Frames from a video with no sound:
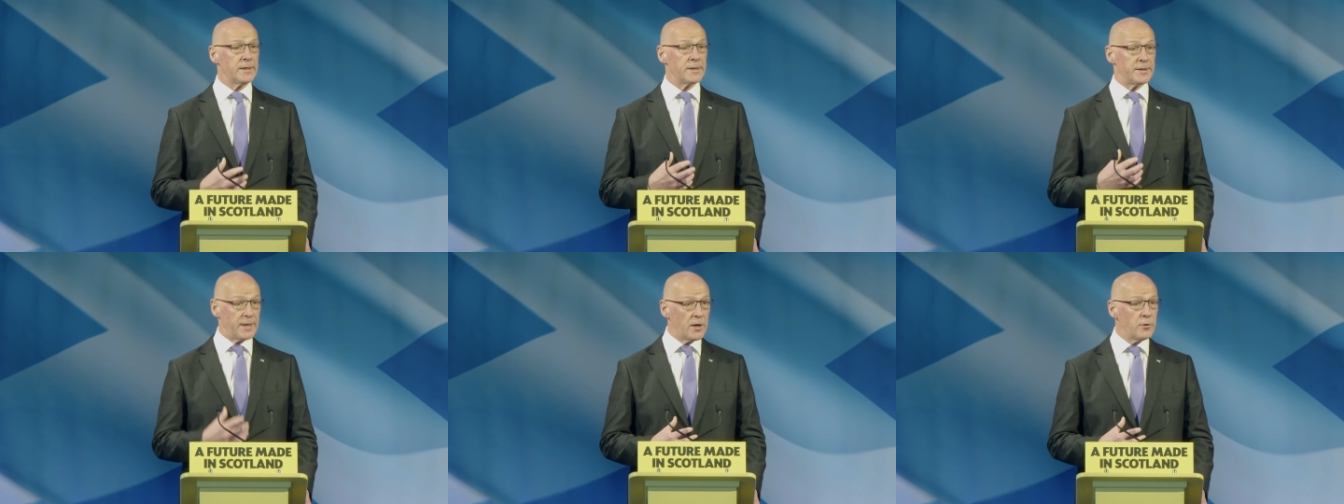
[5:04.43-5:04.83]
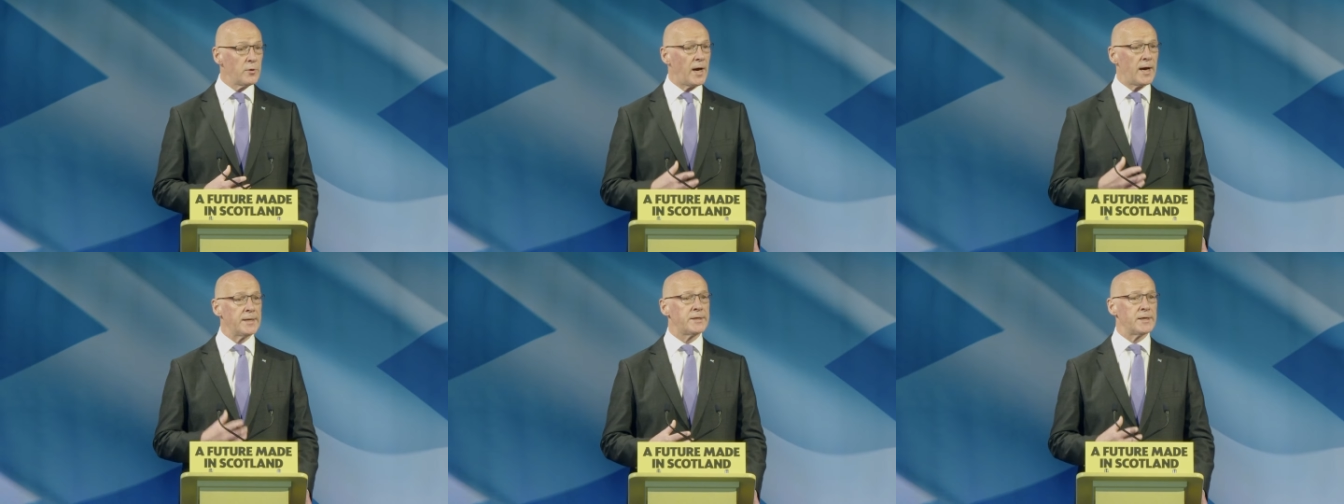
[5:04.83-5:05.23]
now
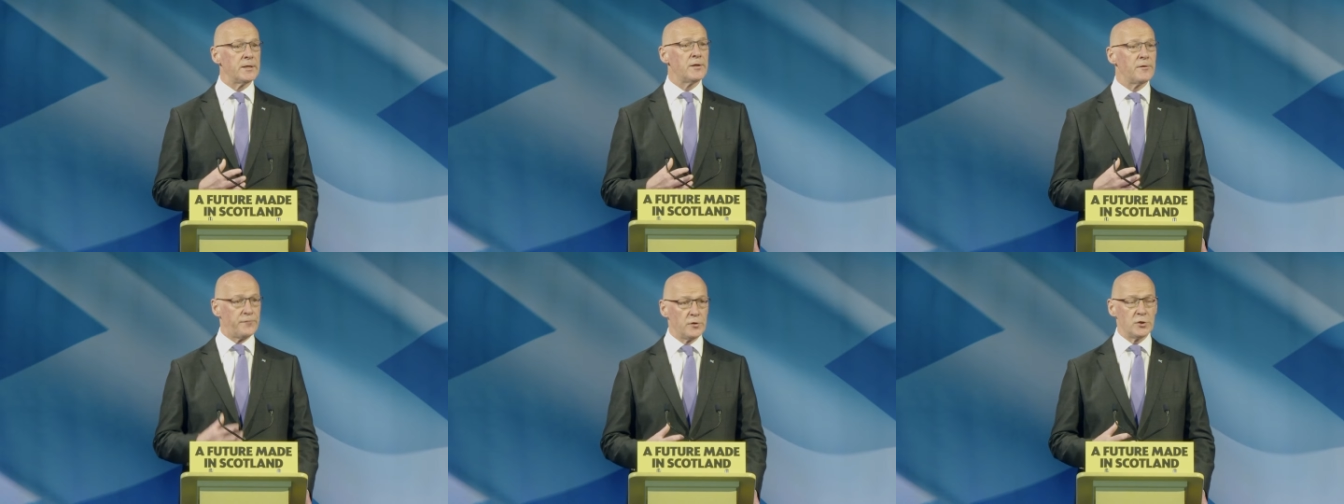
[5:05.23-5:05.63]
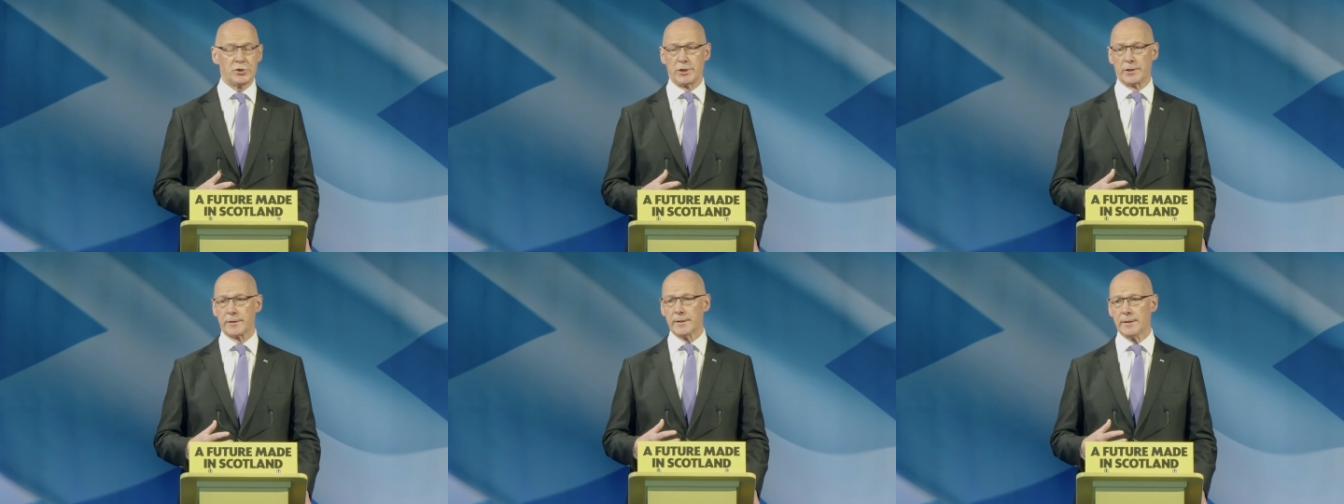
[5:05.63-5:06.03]
and in the
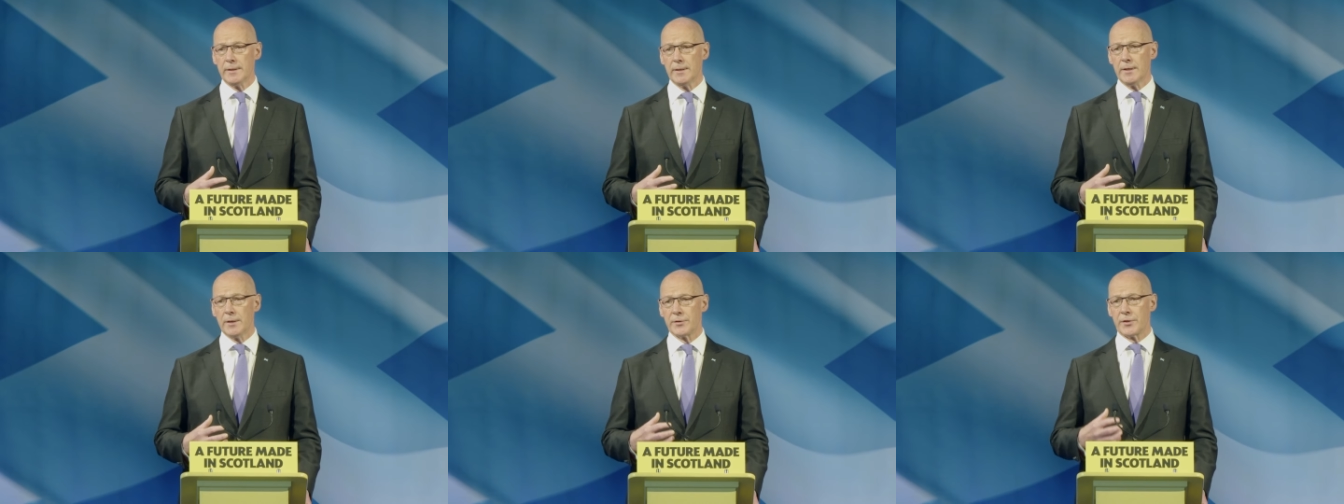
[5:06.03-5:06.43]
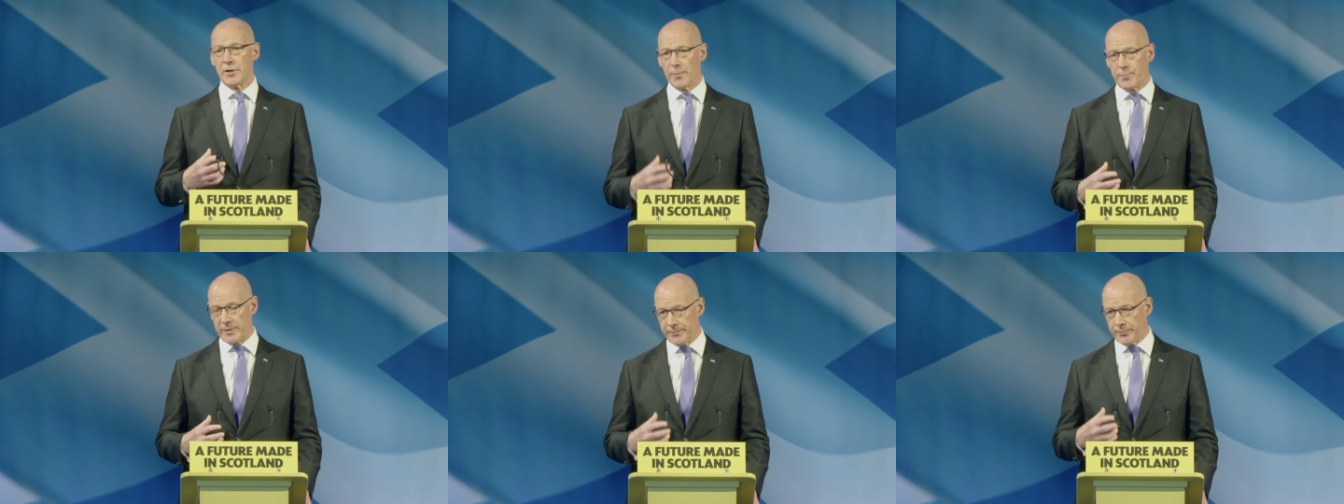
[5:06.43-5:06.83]
future, than
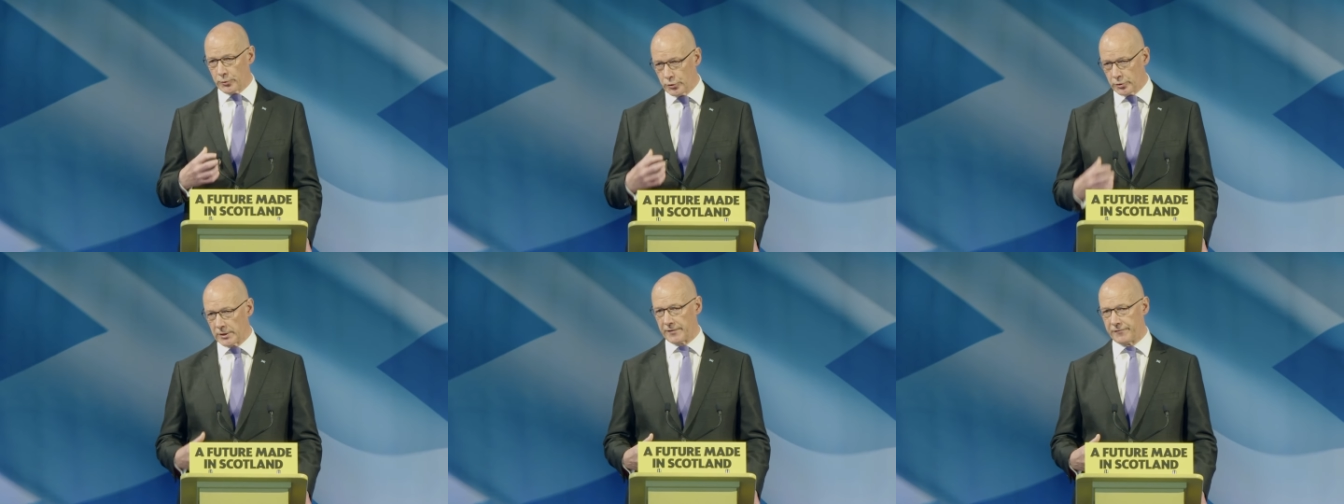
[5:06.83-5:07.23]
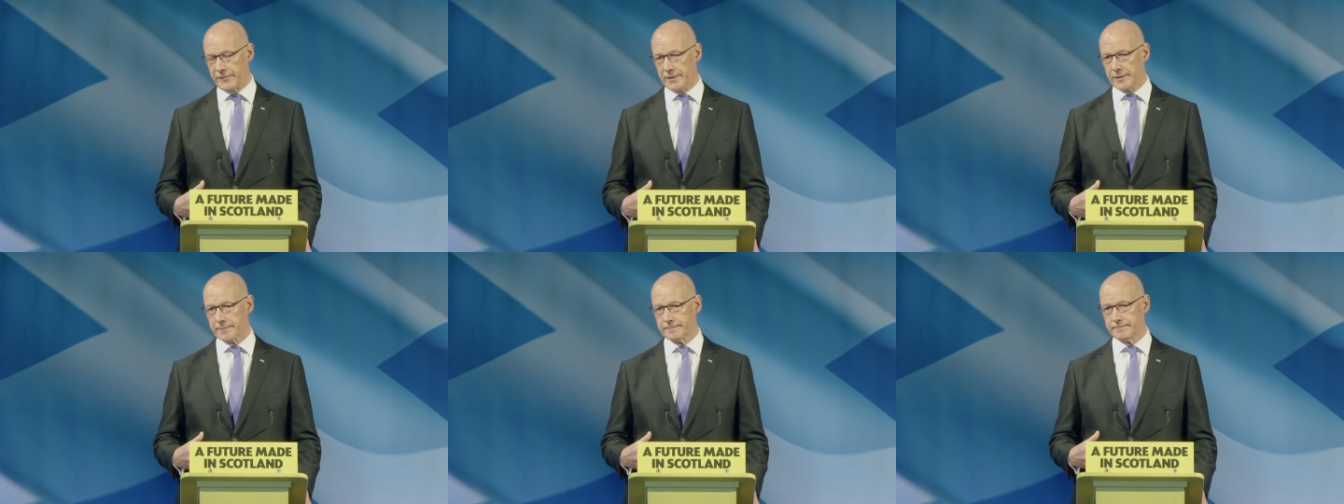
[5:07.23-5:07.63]
the people who live
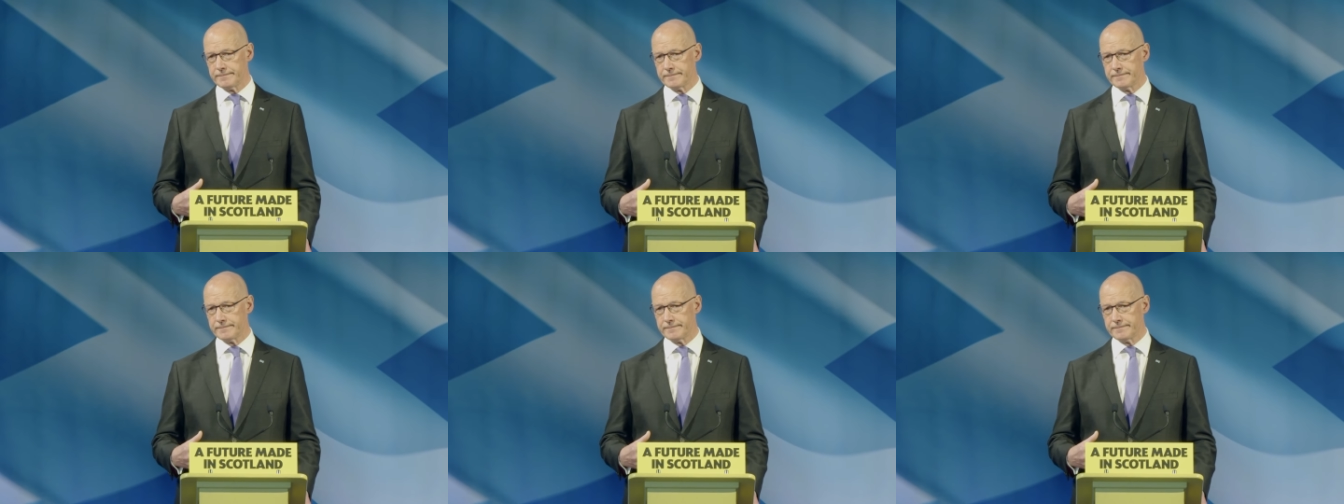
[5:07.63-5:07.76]
here.